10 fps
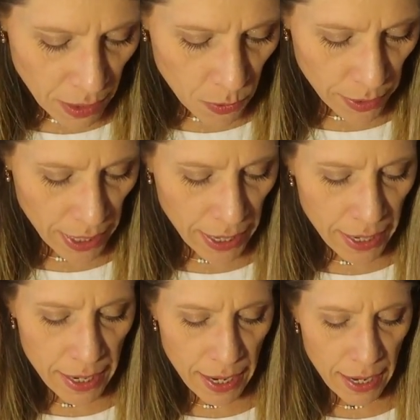
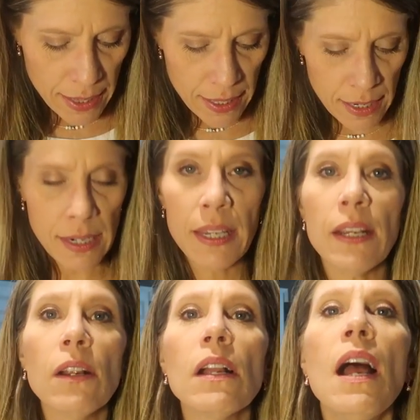okay and then
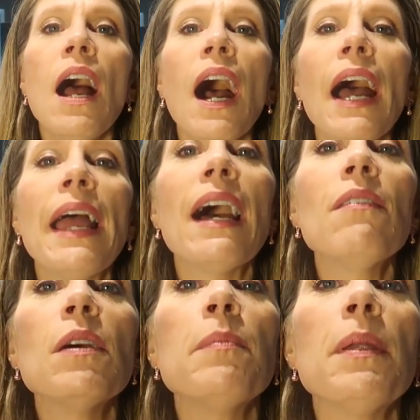here I
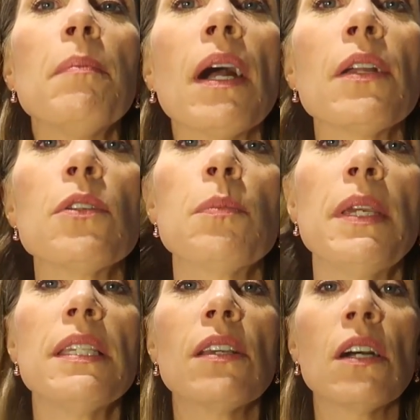have a mint mongoose
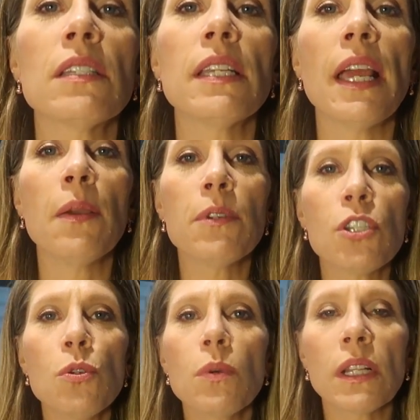piece on today
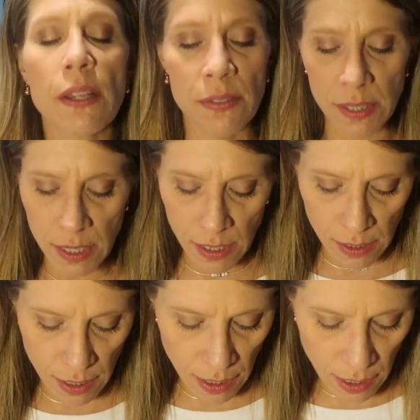which you will have
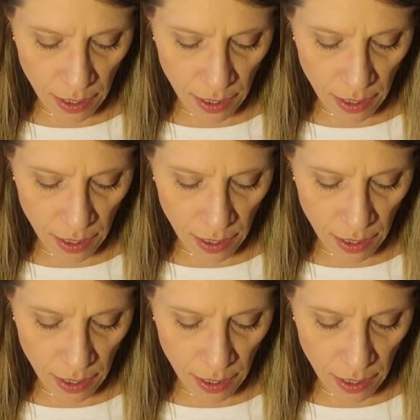seen